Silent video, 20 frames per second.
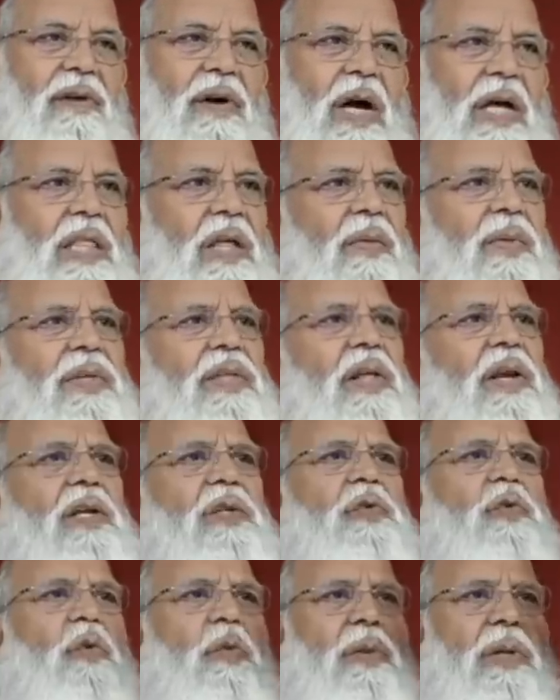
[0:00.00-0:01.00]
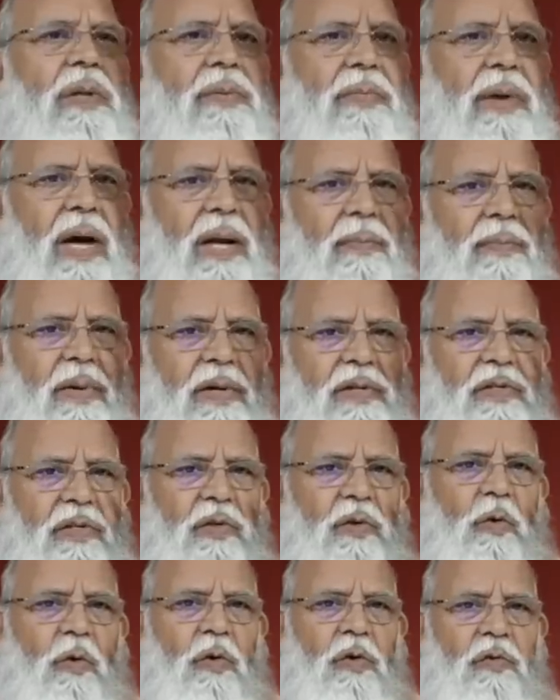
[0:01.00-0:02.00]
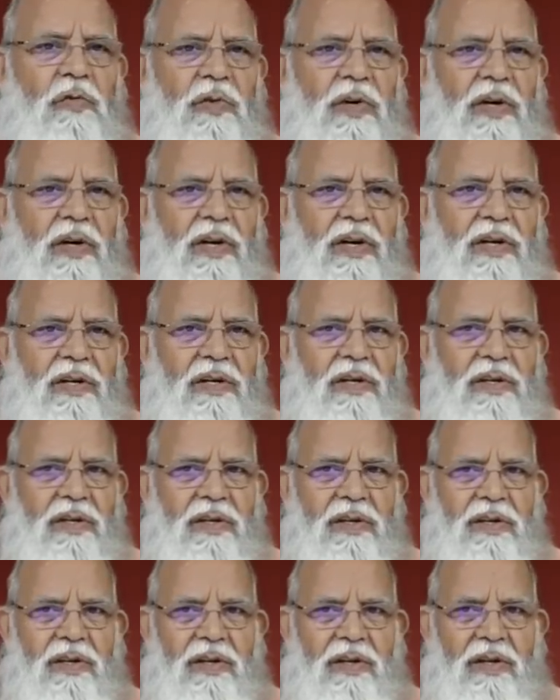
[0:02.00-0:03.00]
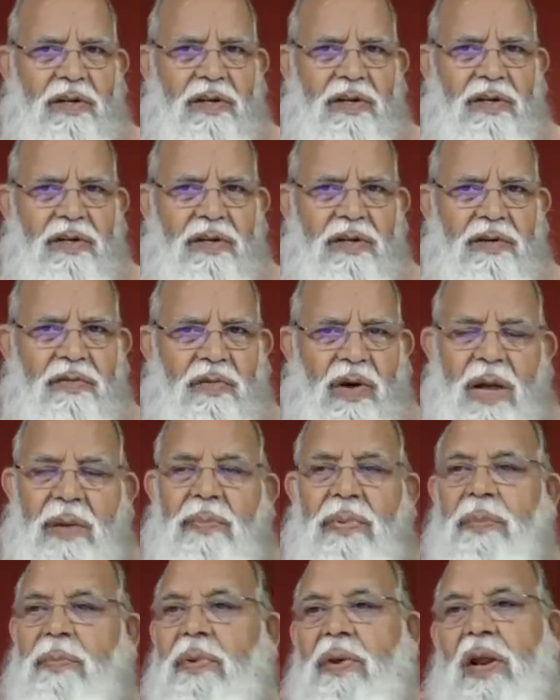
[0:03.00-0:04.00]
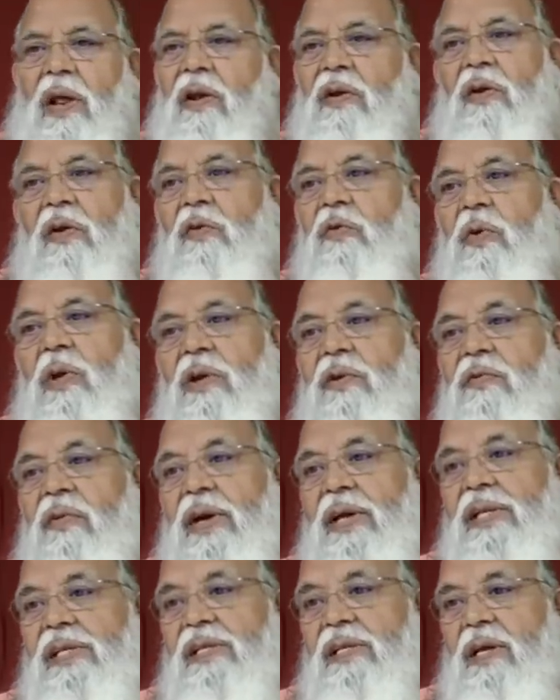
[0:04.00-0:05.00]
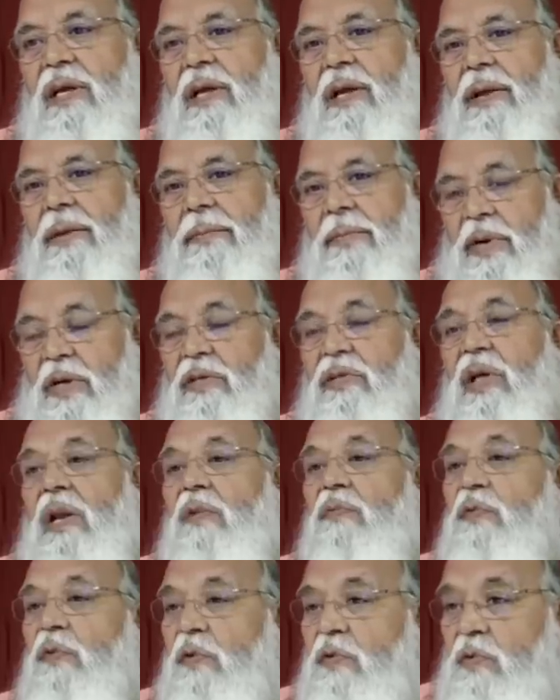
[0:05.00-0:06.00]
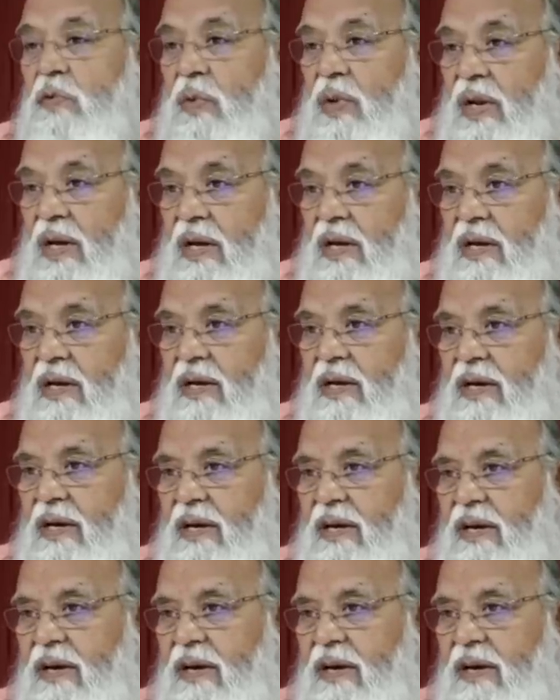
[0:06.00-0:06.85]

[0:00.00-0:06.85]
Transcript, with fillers: Otherwise, there are so many Mahatmas in the whole world. Why people are not going wise? Because they refuse to learn.